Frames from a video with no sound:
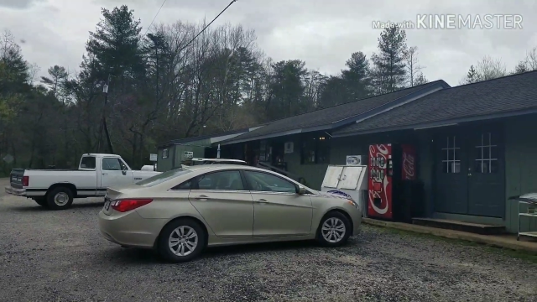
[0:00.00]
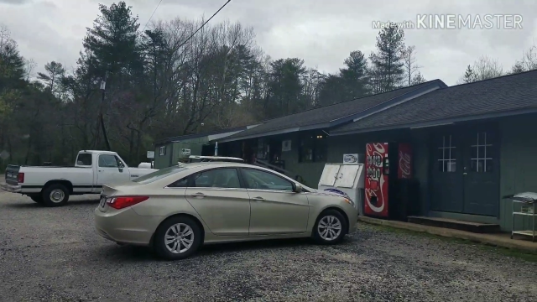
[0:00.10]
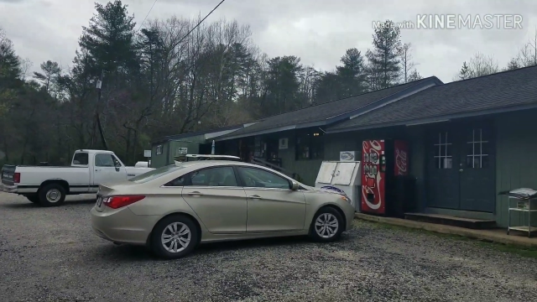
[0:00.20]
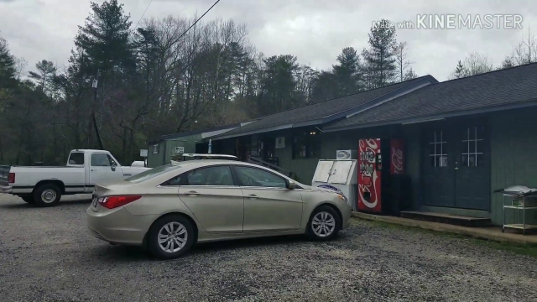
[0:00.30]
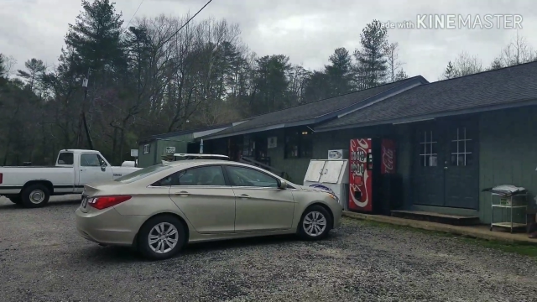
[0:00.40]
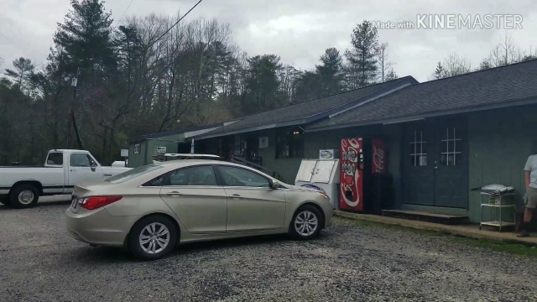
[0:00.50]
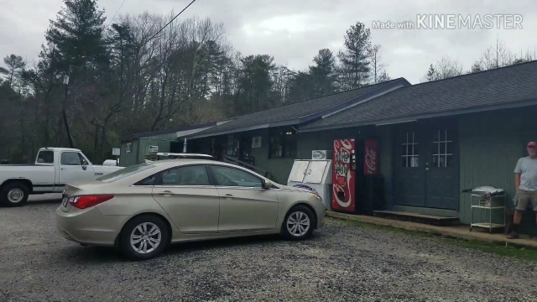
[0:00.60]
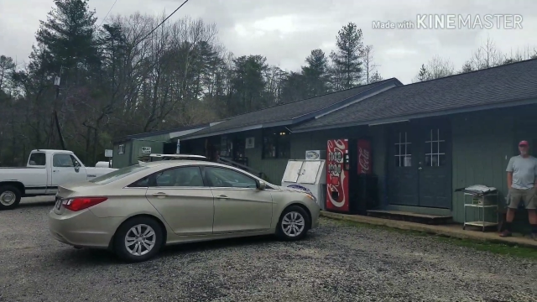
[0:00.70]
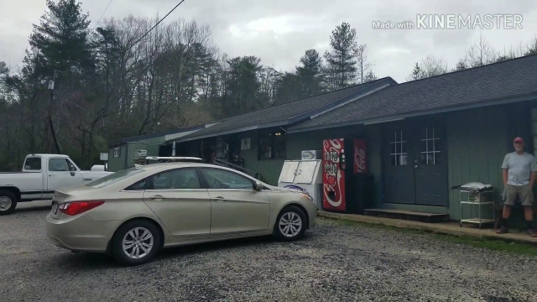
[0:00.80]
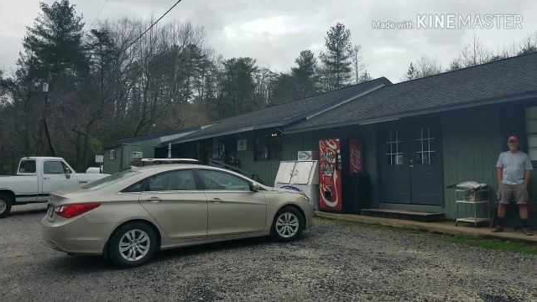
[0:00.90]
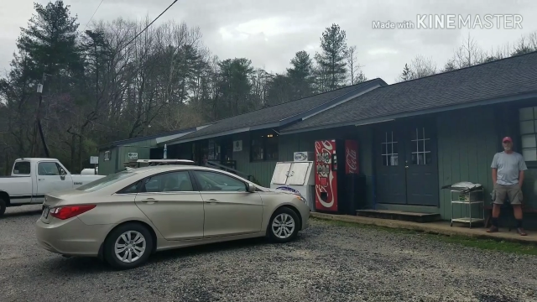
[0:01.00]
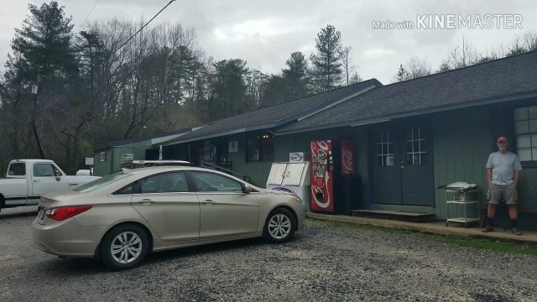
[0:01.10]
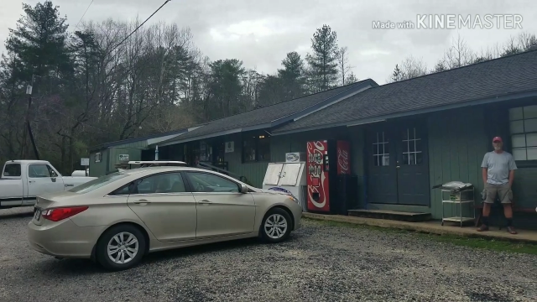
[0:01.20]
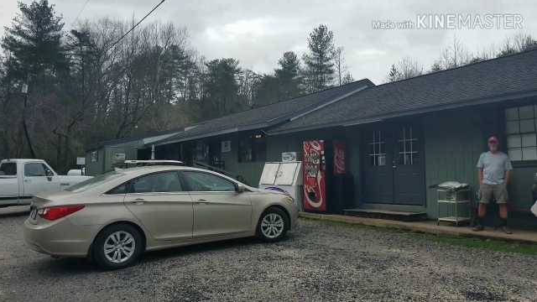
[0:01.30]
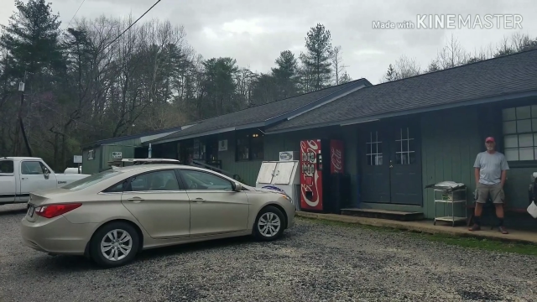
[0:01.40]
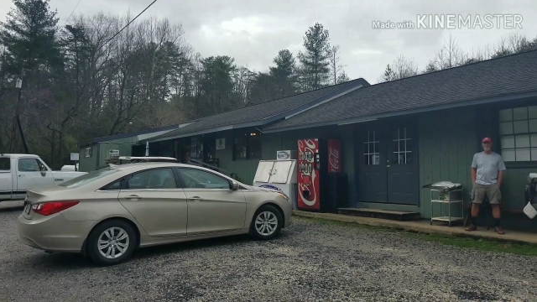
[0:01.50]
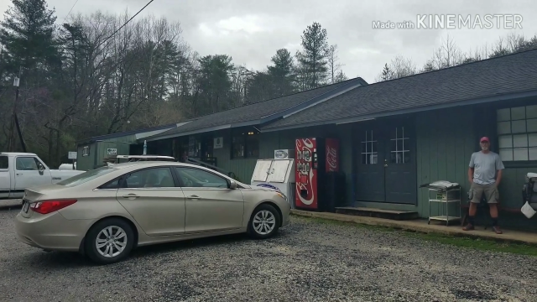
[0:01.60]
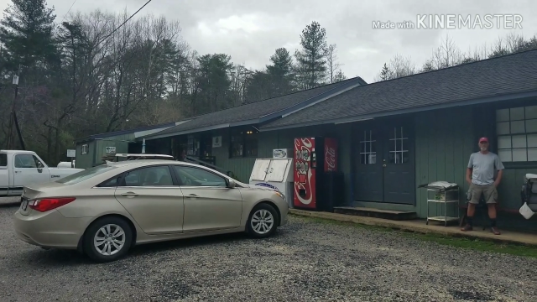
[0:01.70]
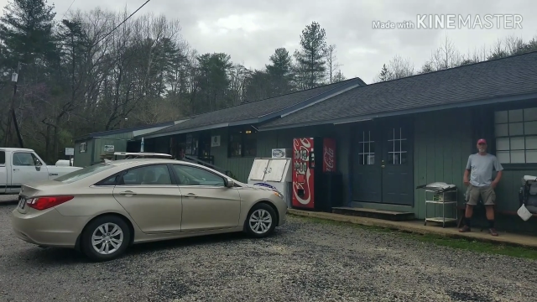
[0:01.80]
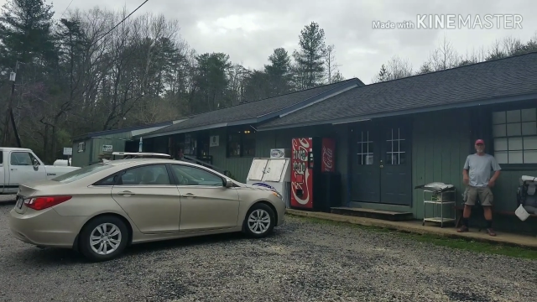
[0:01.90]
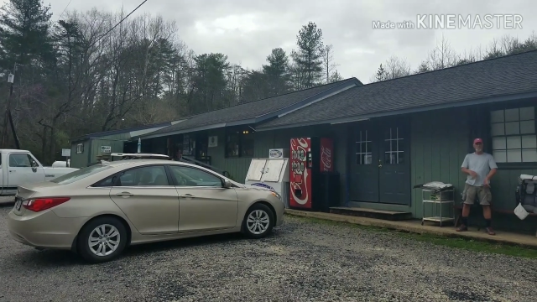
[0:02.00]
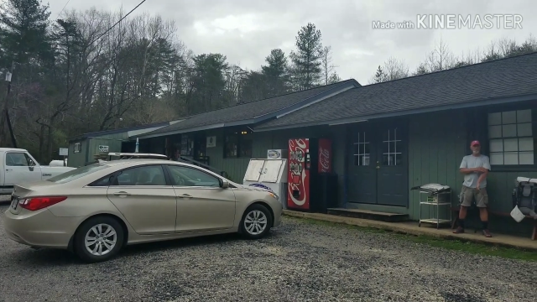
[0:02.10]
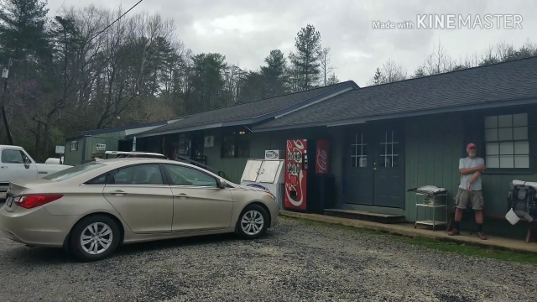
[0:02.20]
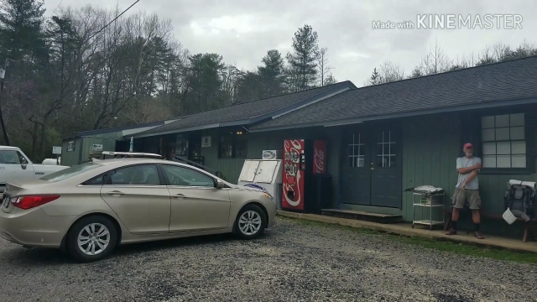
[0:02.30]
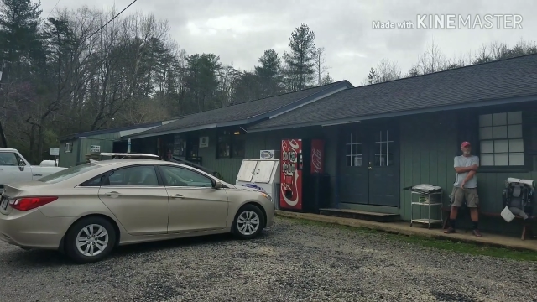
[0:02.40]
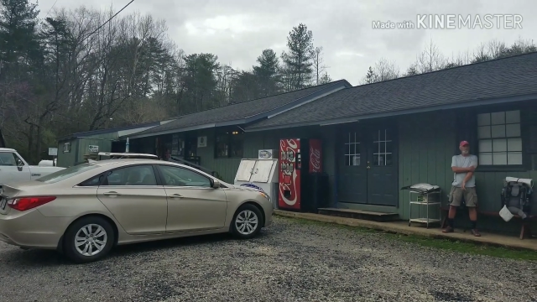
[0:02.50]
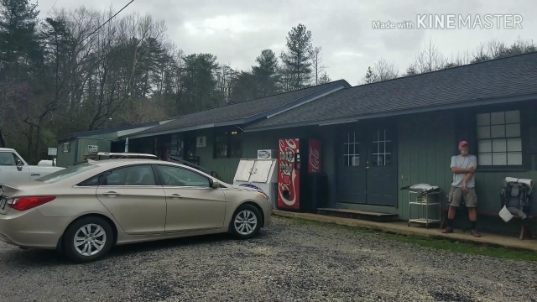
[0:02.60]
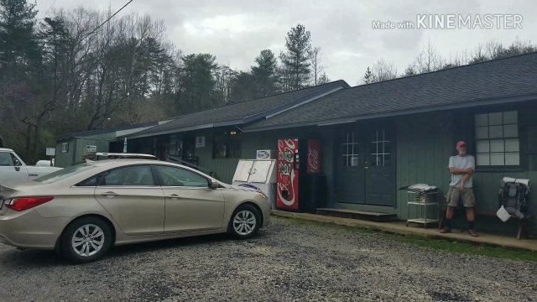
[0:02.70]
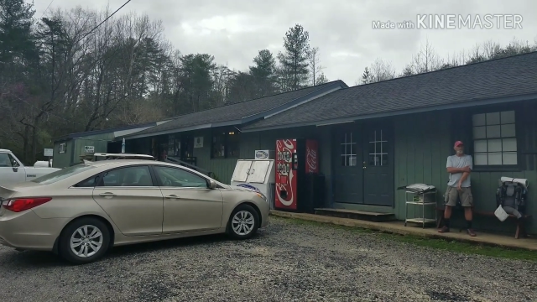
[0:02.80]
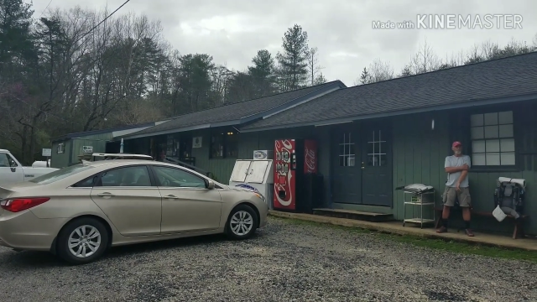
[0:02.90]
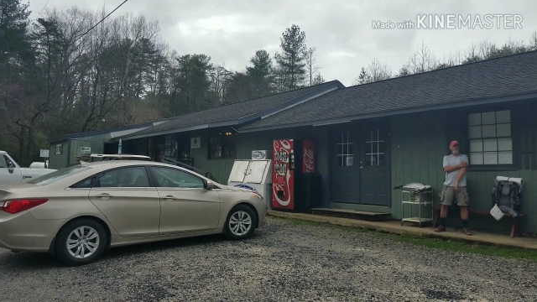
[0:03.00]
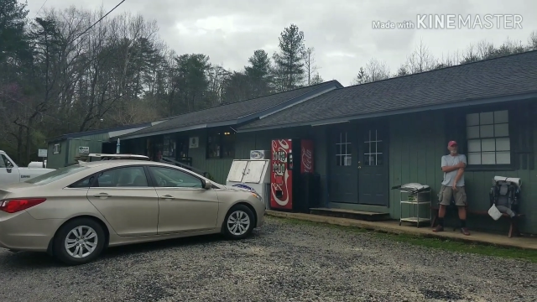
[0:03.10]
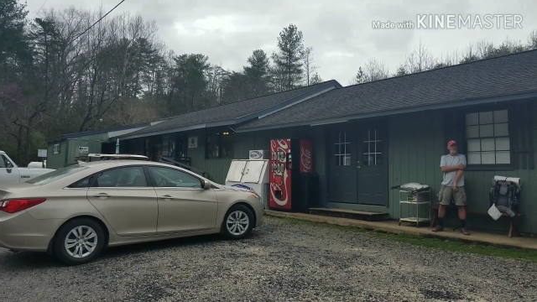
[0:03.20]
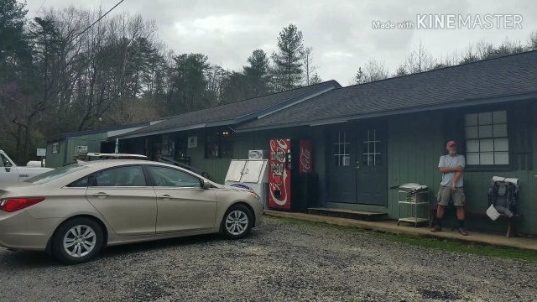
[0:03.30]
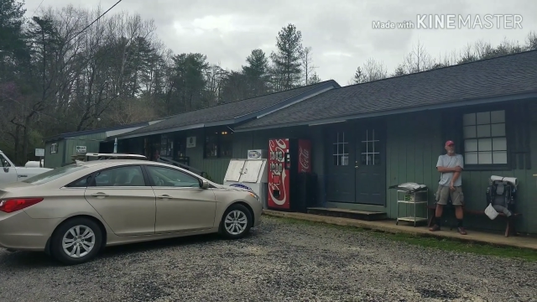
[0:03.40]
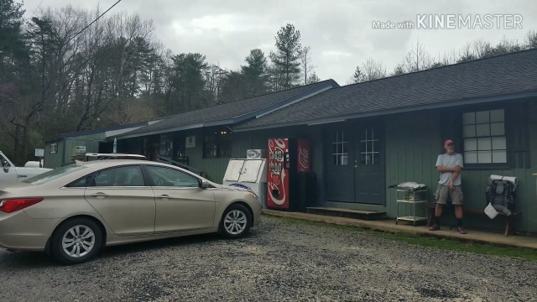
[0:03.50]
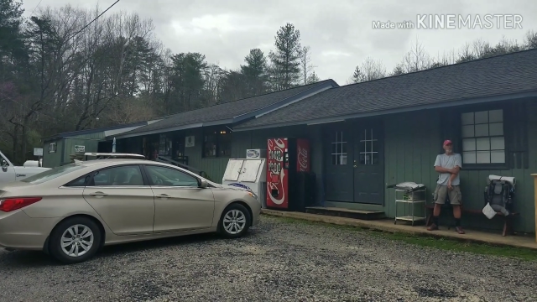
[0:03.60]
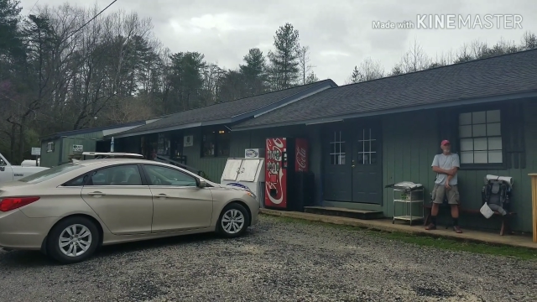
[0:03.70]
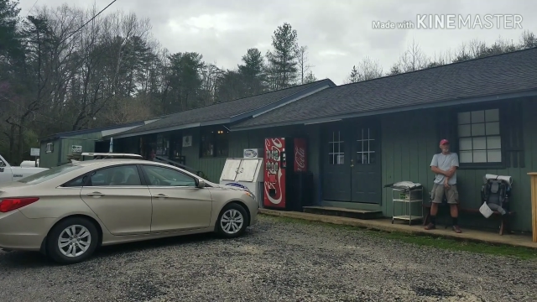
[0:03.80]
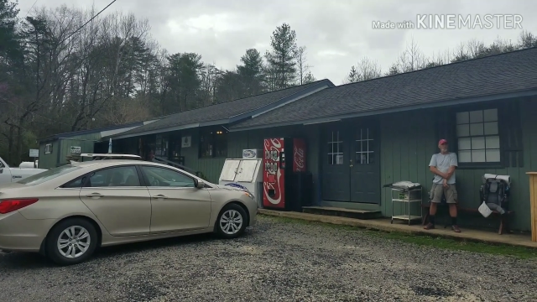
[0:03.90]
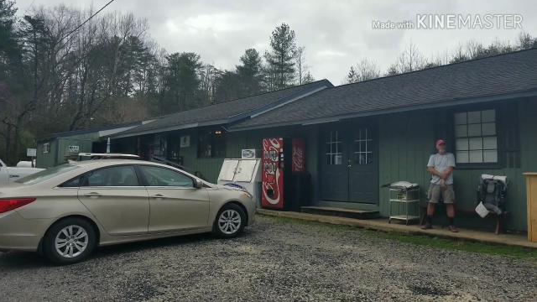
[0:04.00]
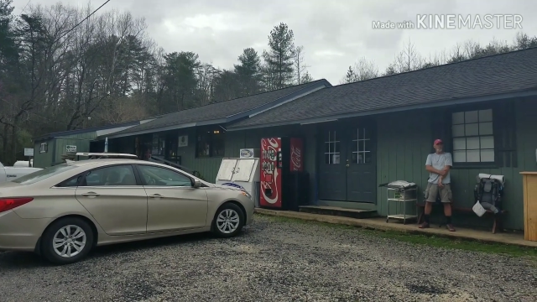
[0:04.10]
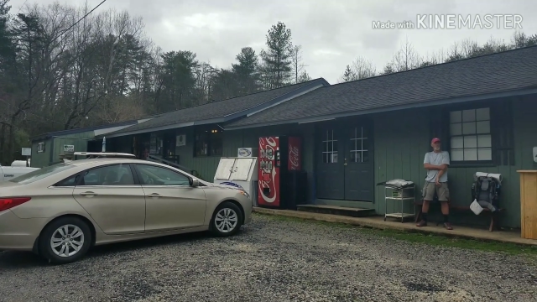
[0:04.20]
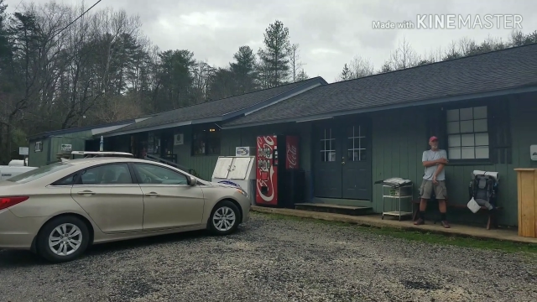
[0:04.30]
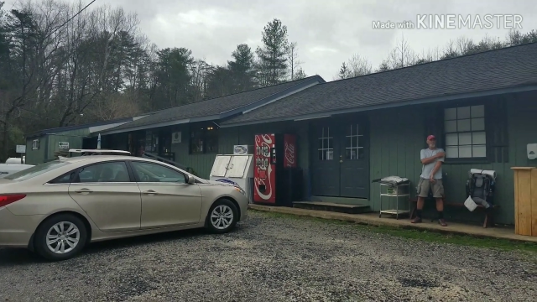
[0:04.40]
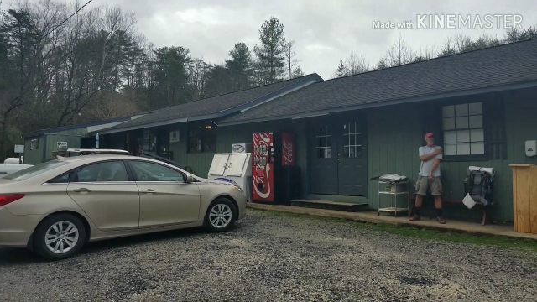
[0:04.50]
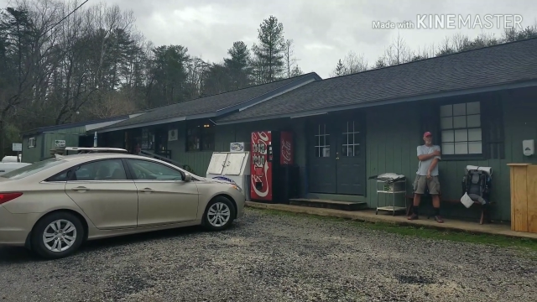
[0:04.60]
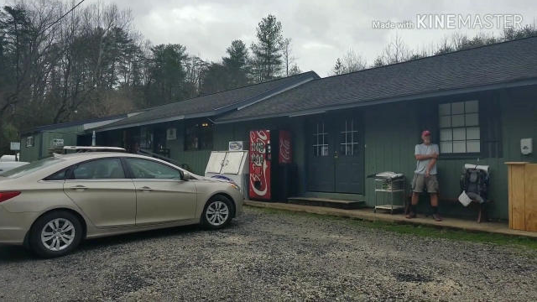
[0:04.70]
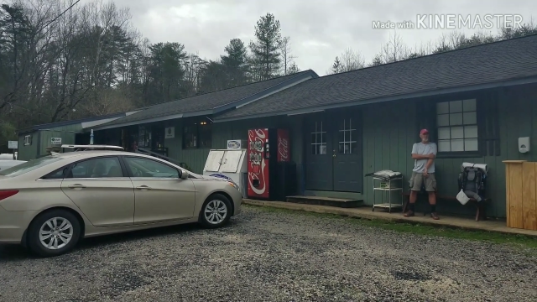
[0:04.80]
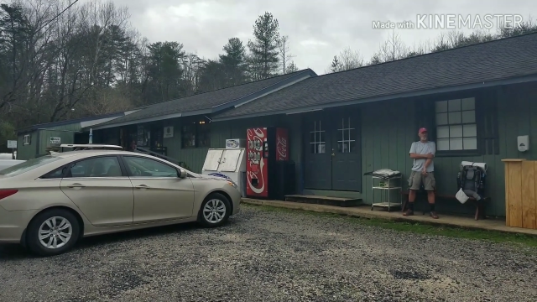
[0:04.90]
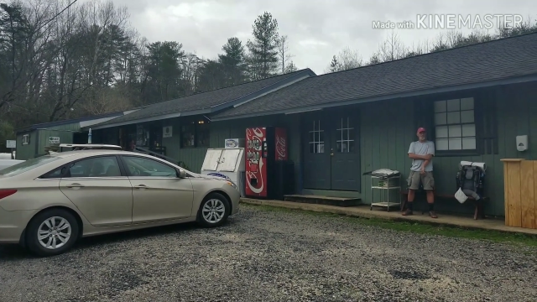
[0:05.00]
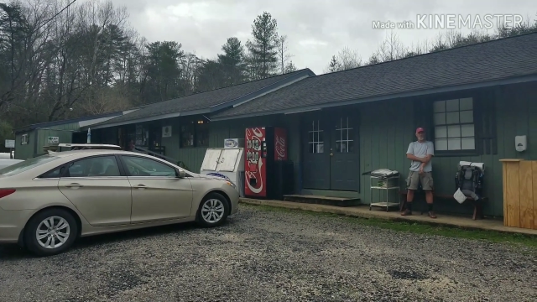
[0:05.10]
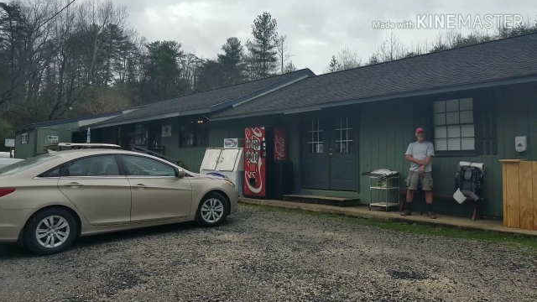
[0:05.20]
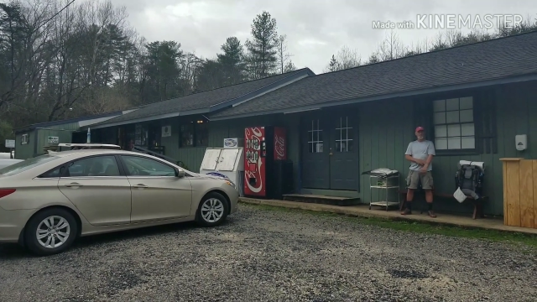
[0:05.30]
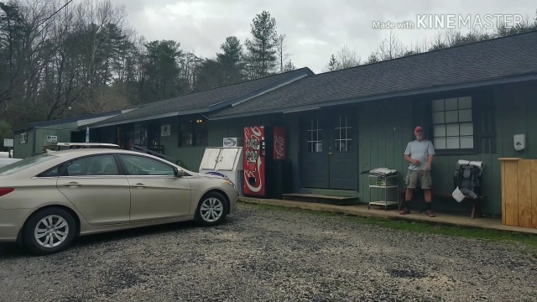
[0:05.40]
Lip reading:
(no speaker visible)